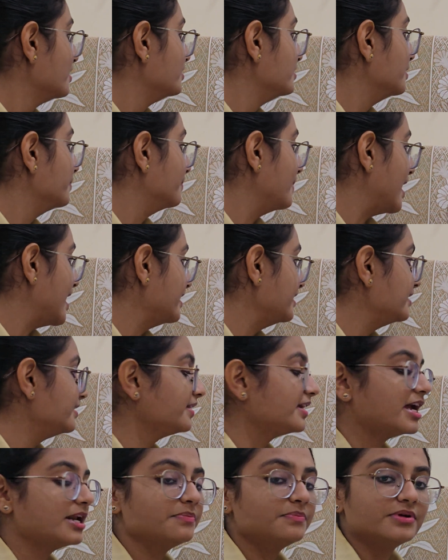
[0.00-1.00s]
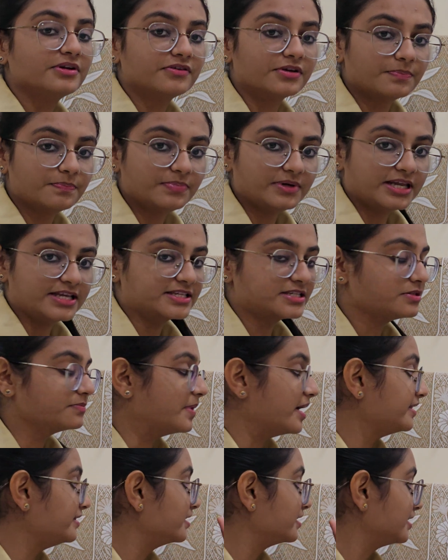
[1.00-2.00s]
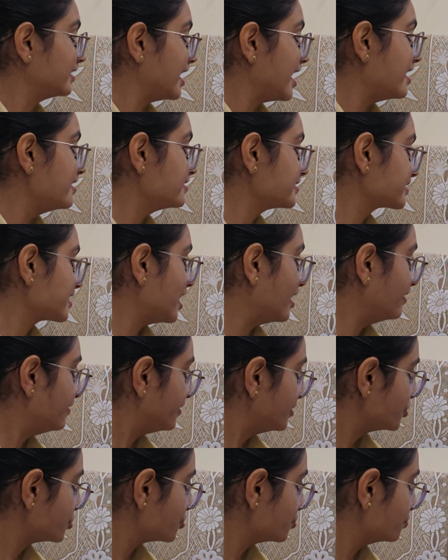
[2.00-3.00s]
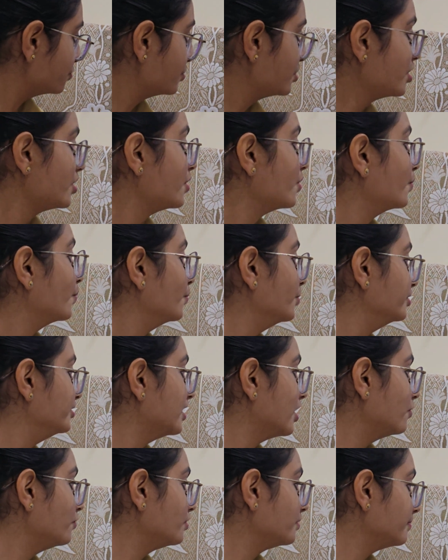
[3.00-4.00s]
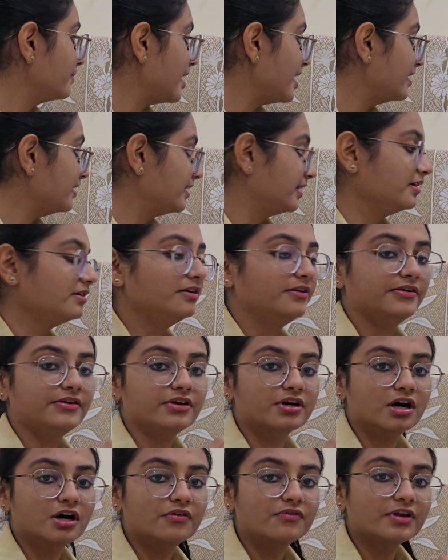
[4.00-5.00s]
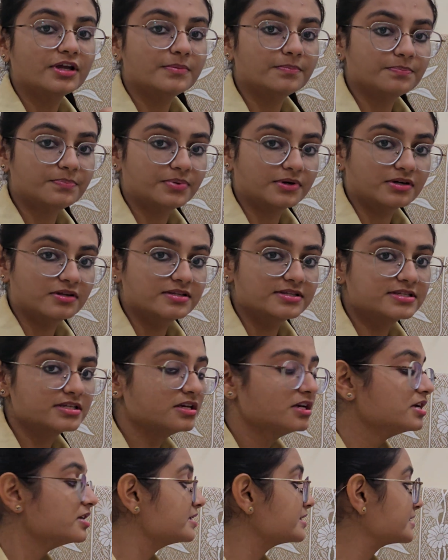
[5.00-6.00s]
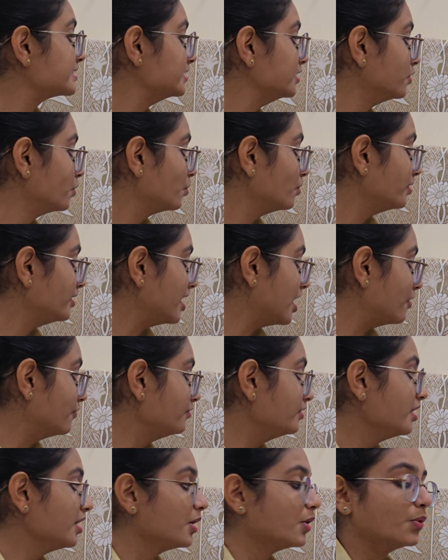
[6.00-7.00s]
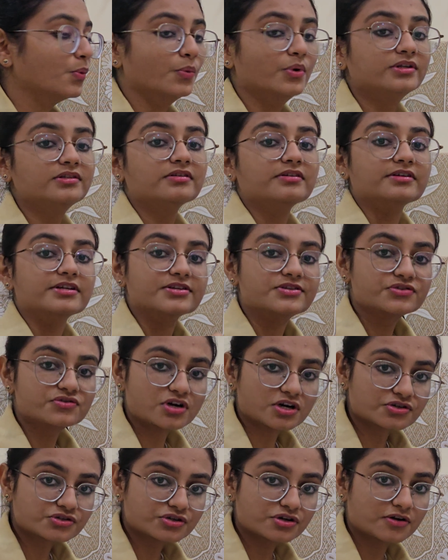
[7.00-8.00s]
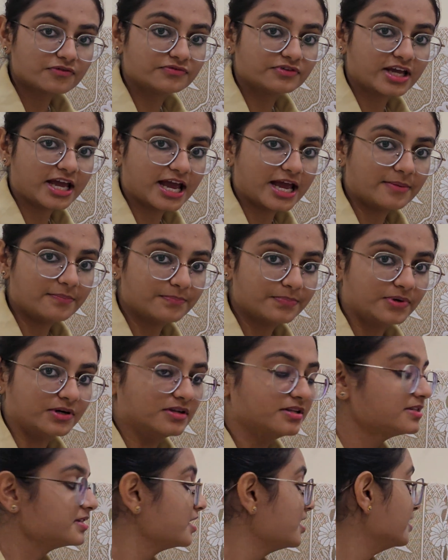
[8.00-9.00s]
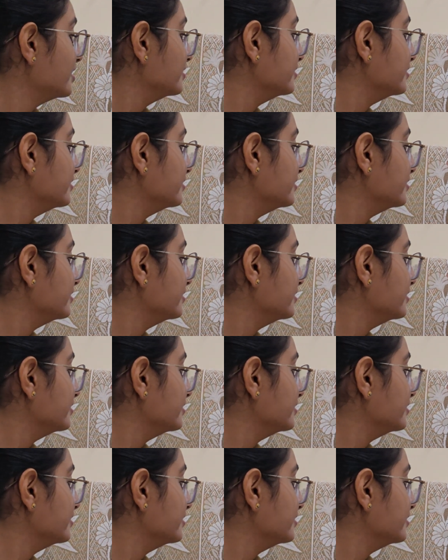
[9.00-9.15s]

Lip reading: The myelin can be replaced by the glial scar tissue. Without myelin, nerve impulse slow down. With destruction of the impulse